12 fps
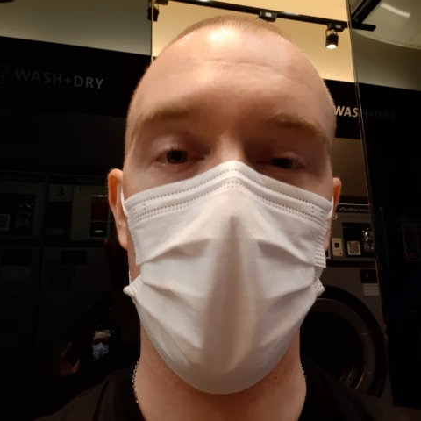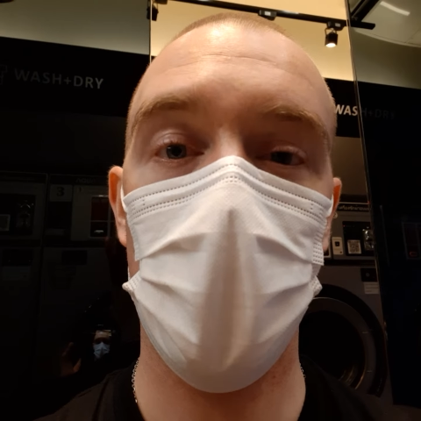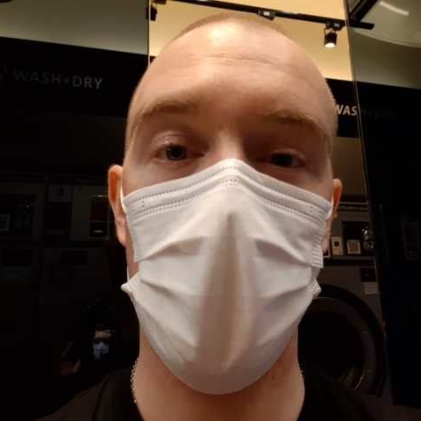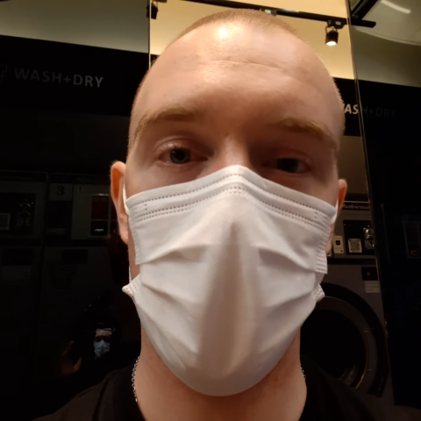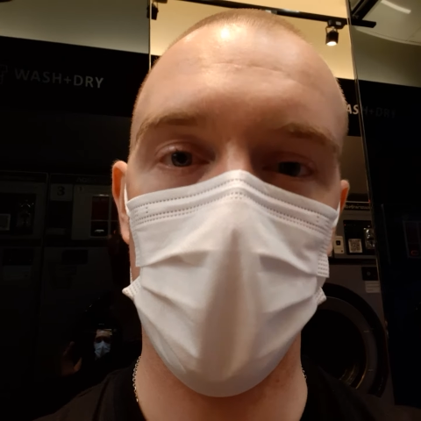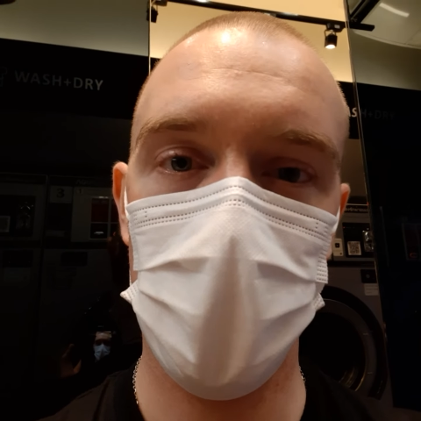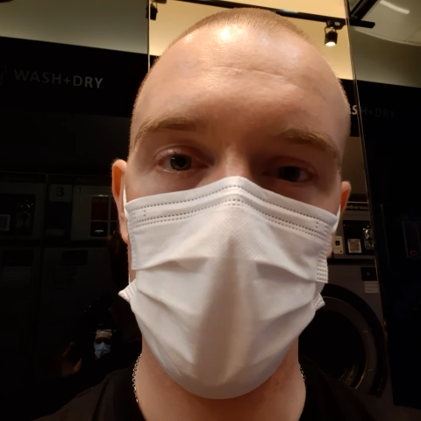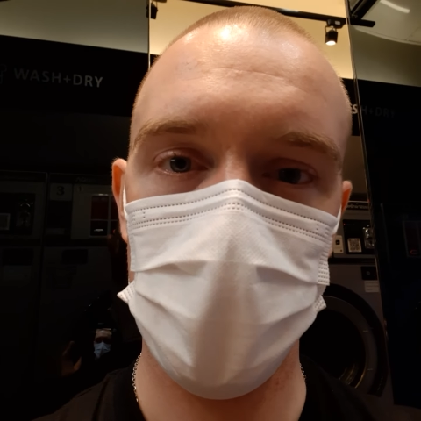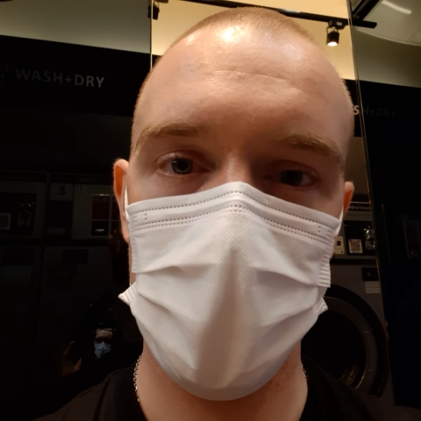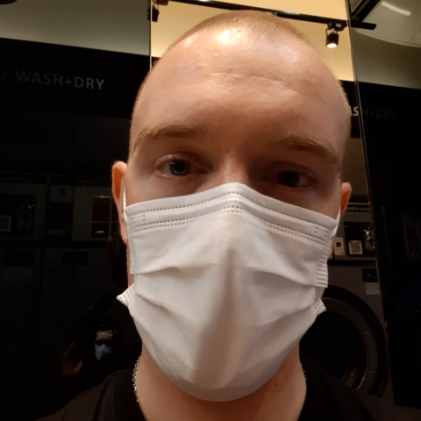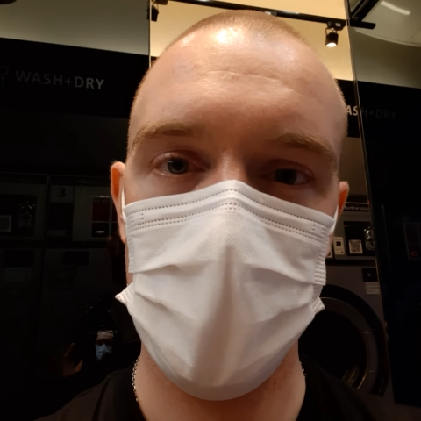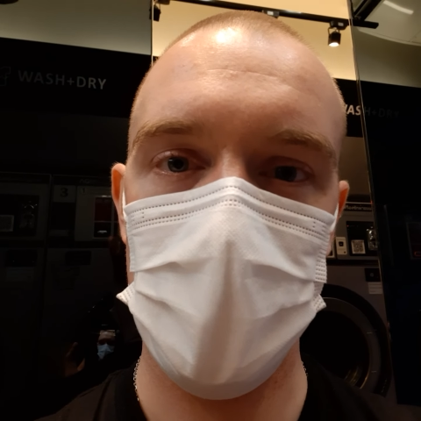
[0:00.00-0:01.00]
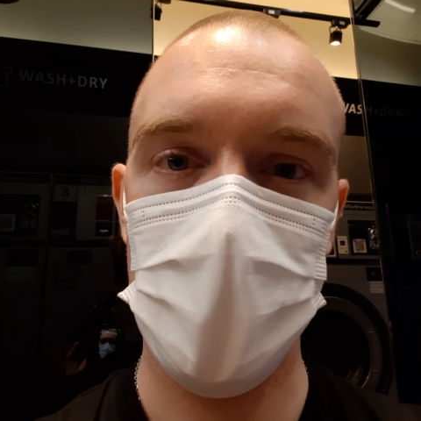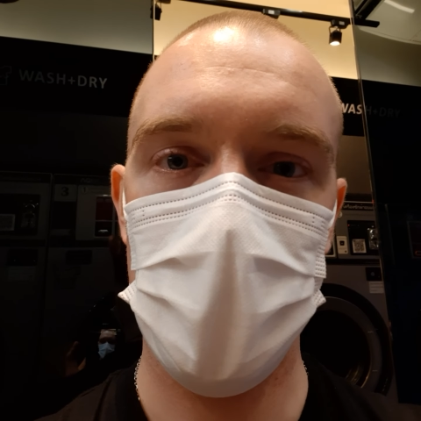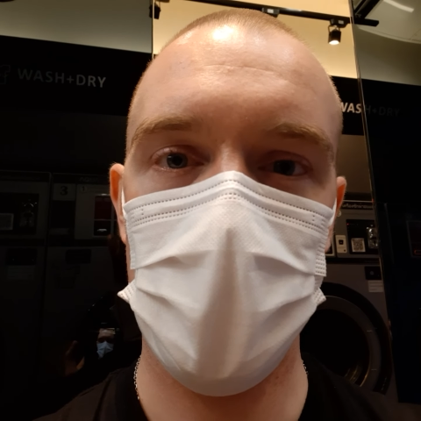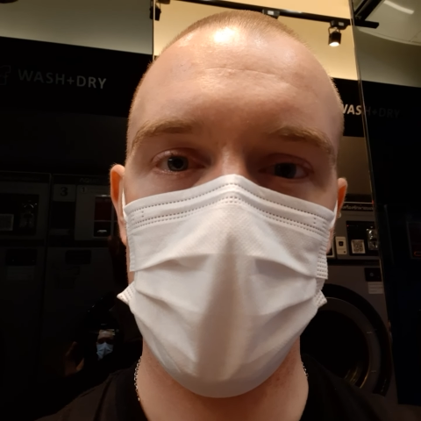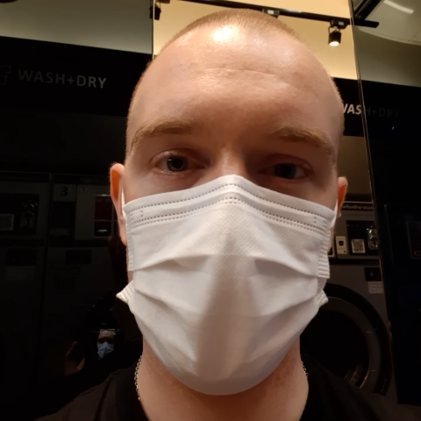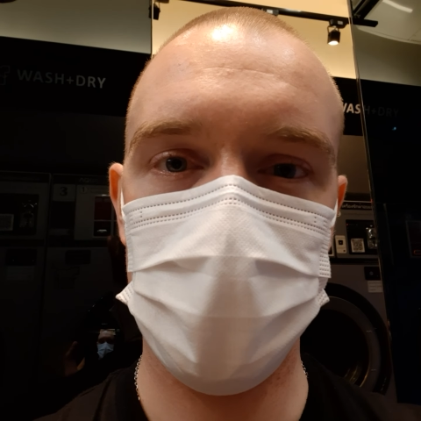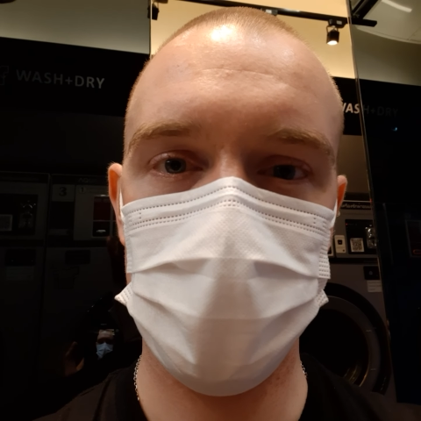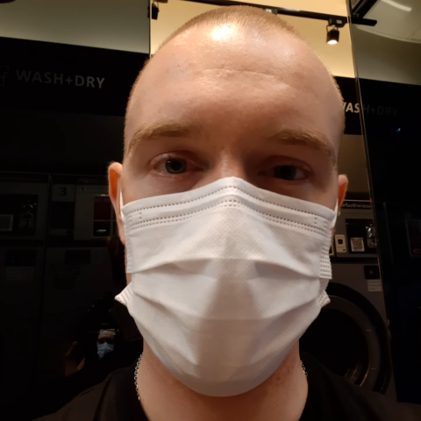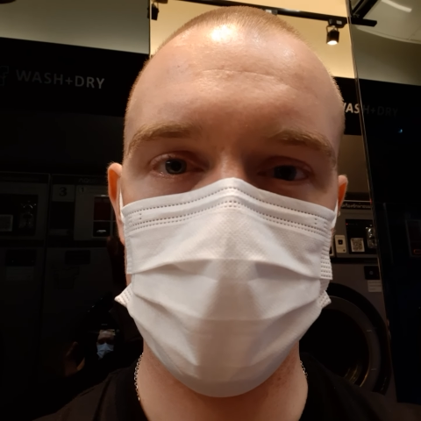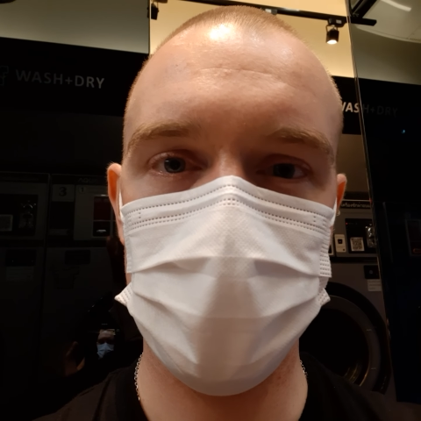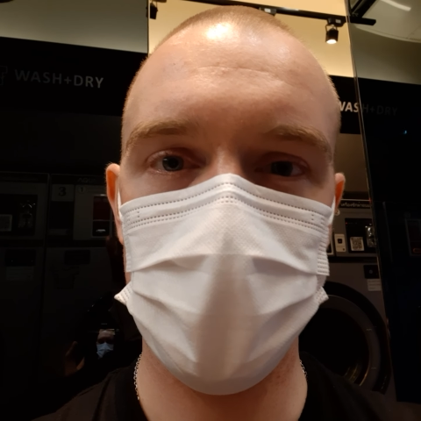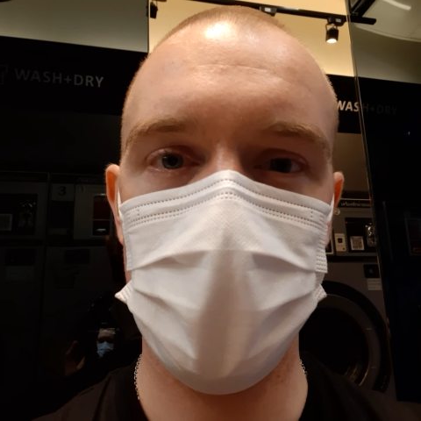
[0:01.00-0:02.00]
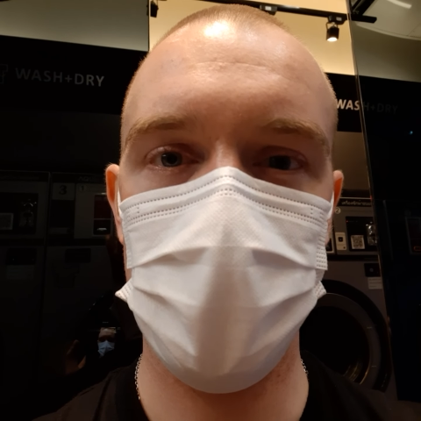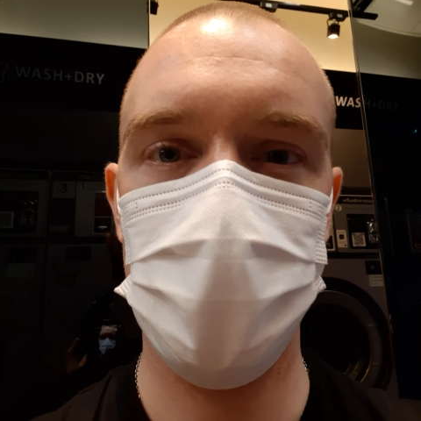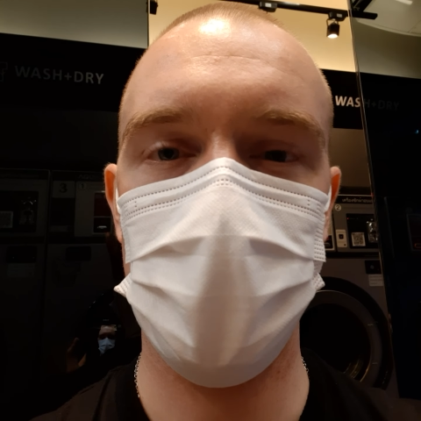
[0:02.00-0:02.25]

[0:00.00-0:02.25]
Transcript: Or I can say that